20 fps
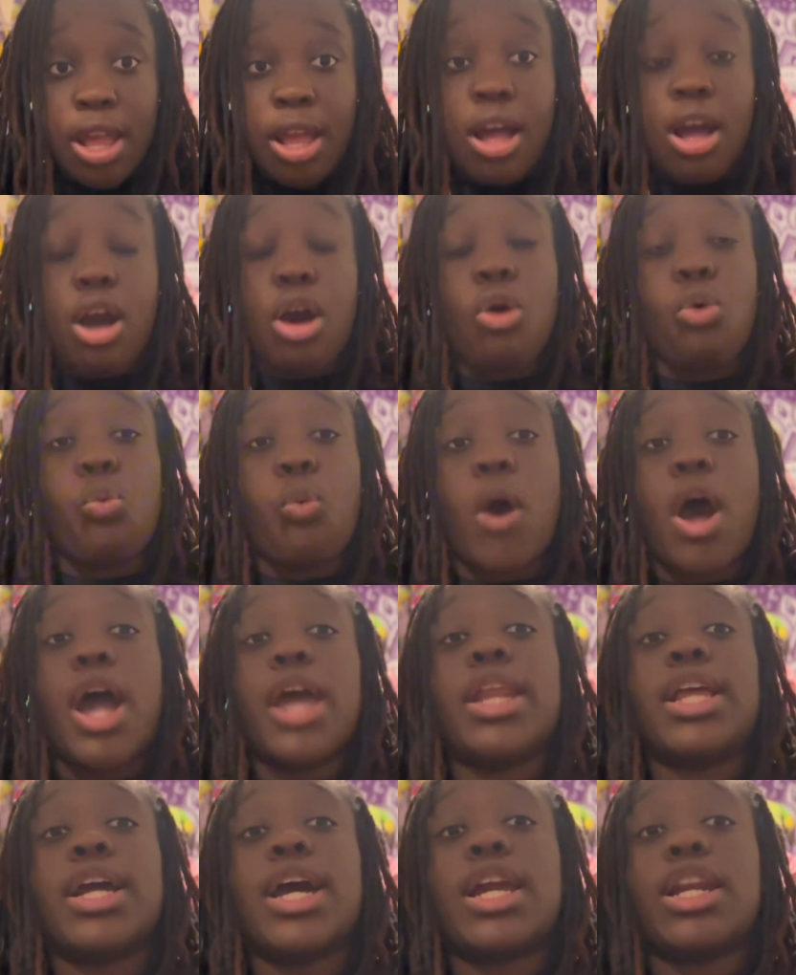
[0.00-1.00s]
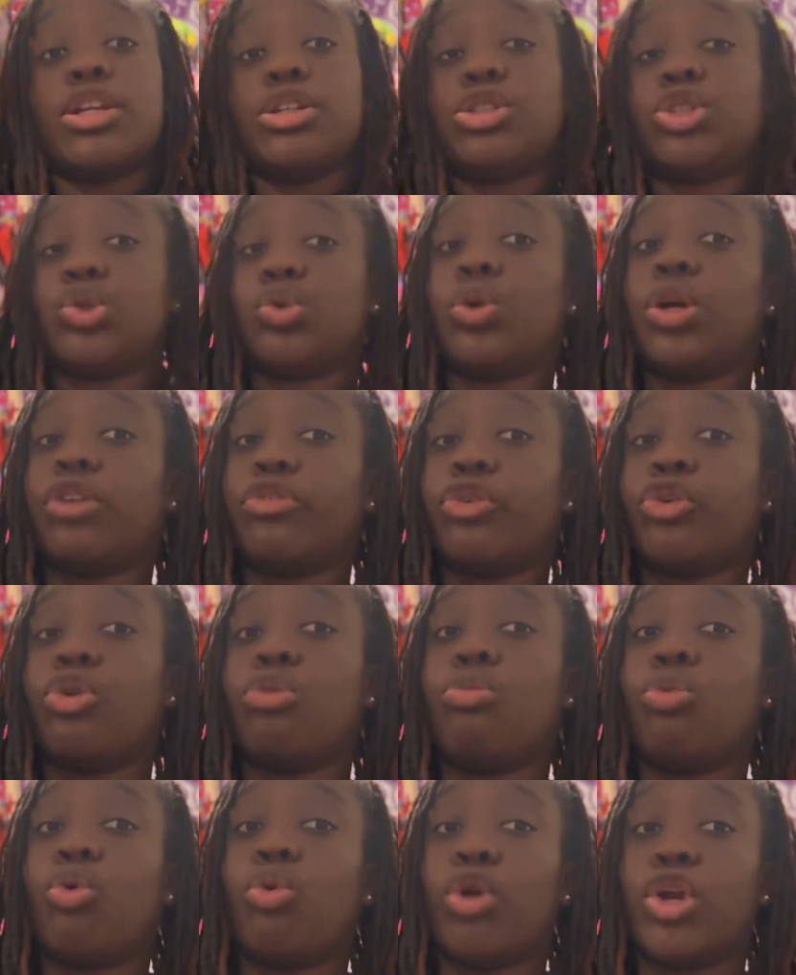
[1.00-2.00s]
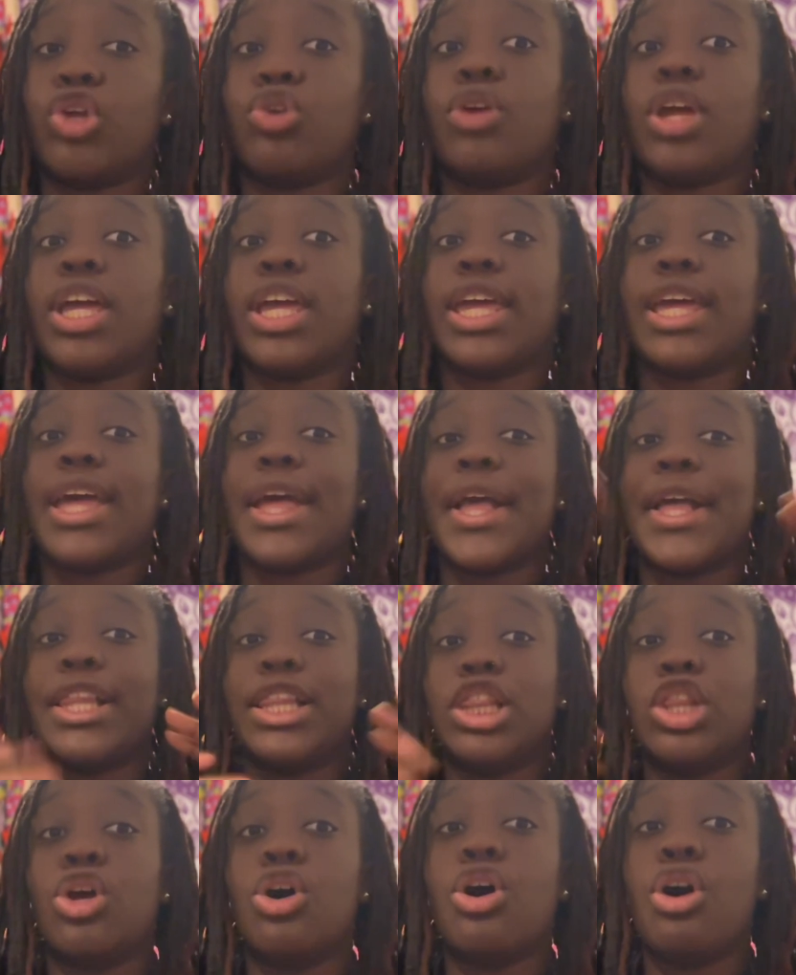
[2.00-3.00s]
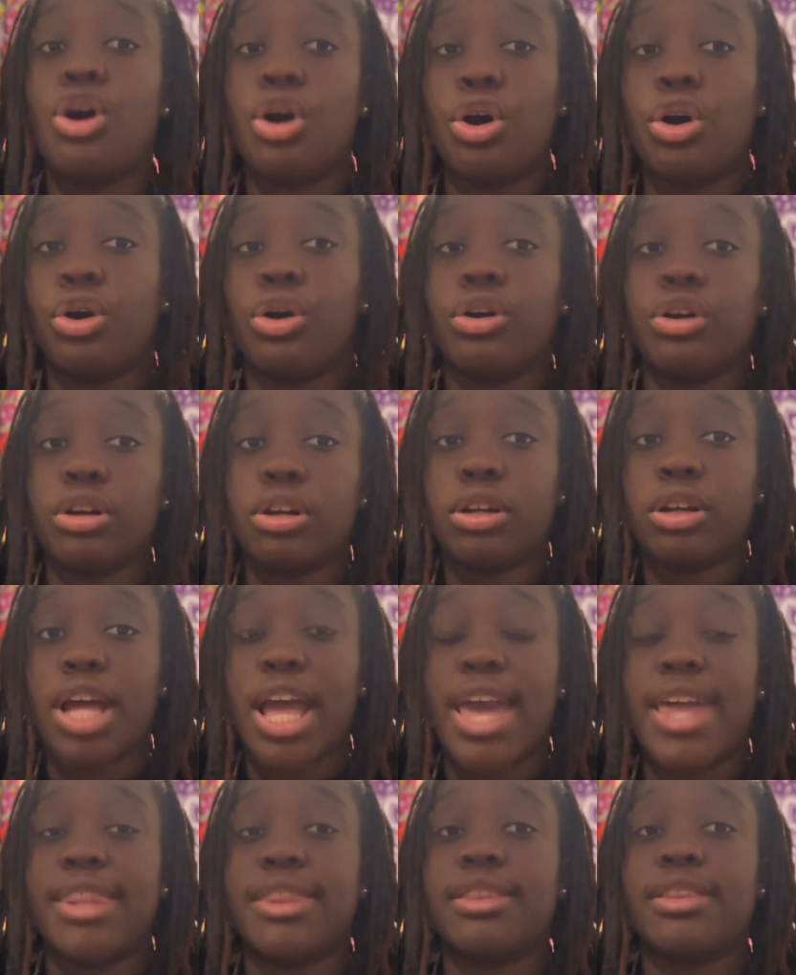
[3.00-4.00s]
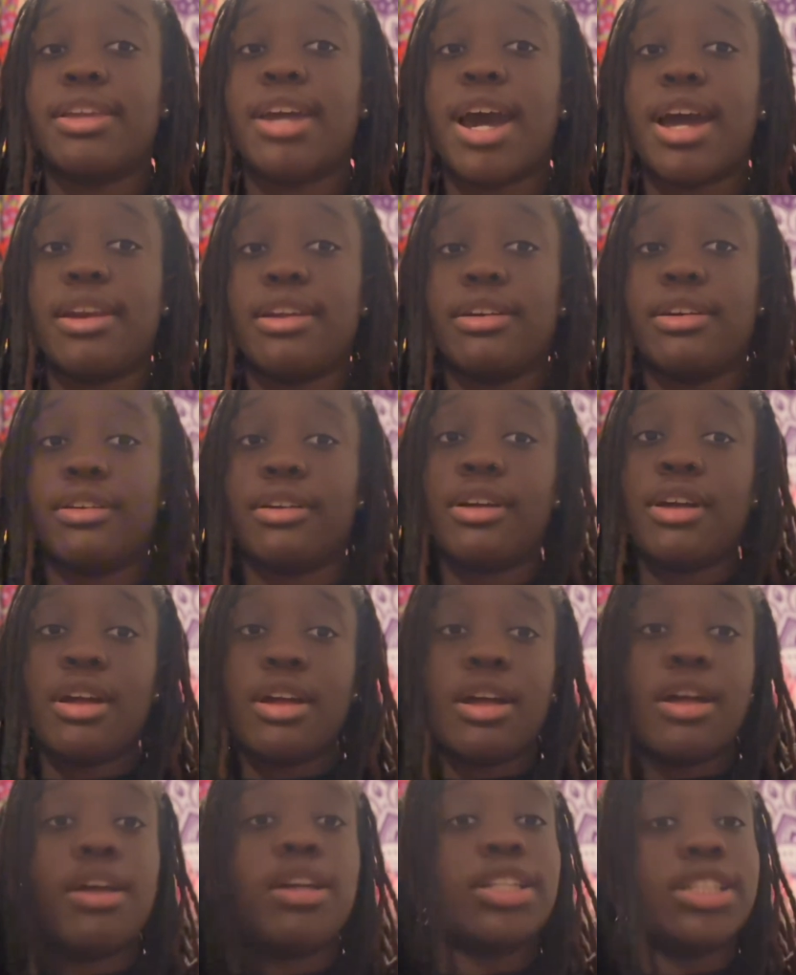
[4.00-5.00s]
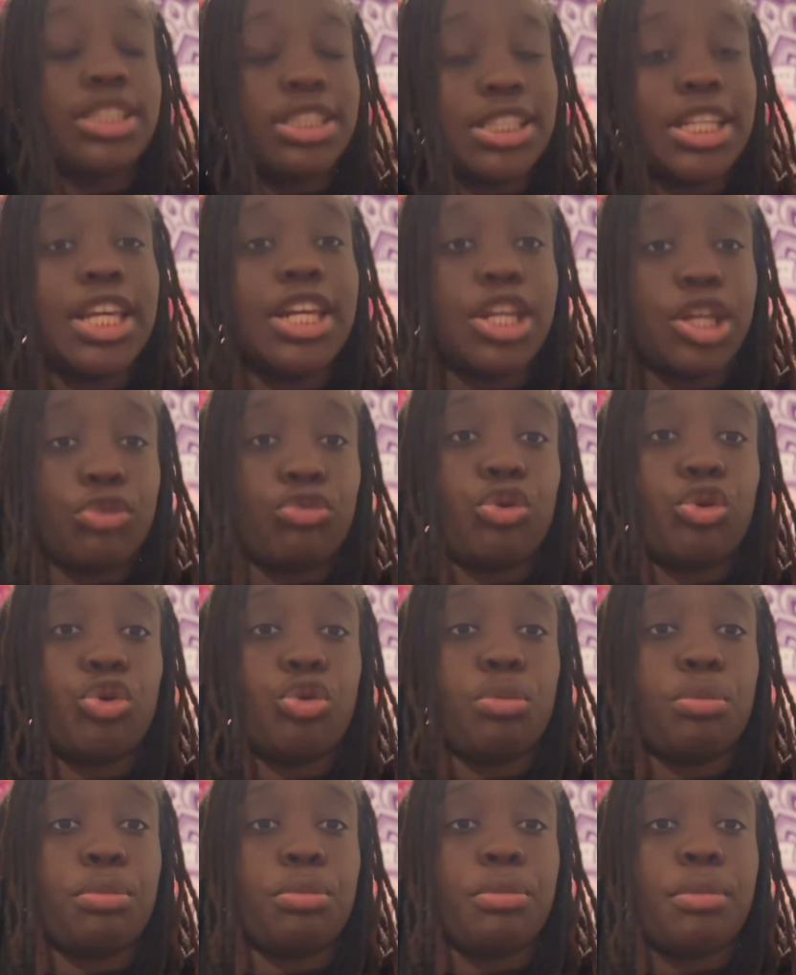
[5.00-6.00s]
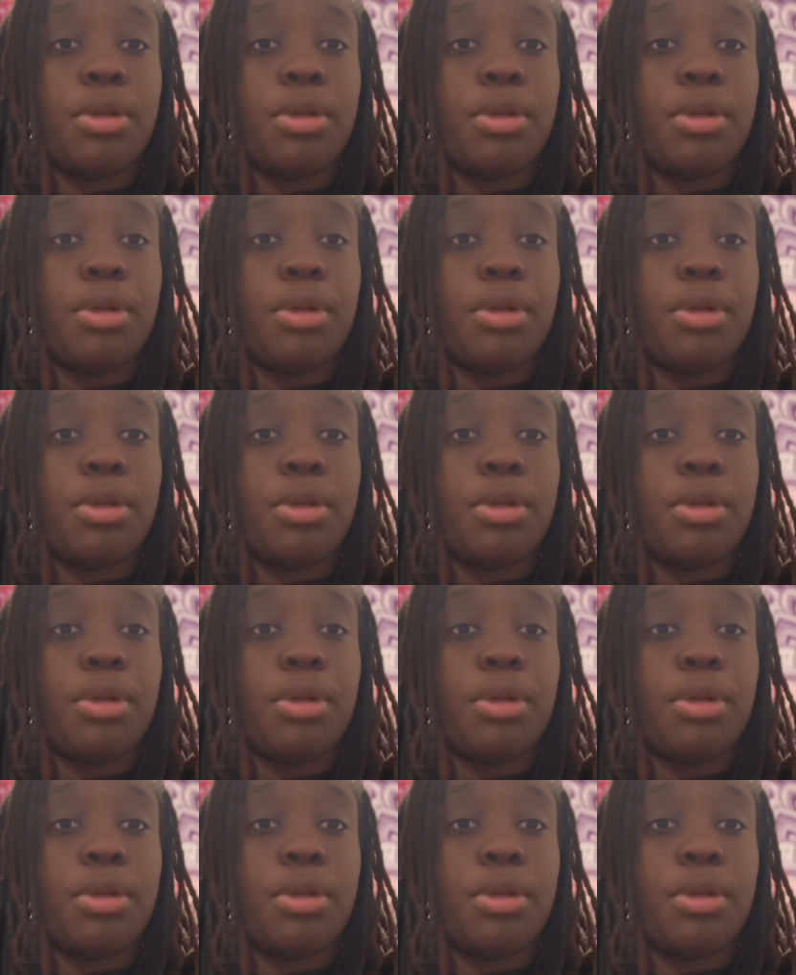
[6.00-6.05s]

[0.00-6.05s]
a wide and kind of short room, or you can get a long and kind of skinny room.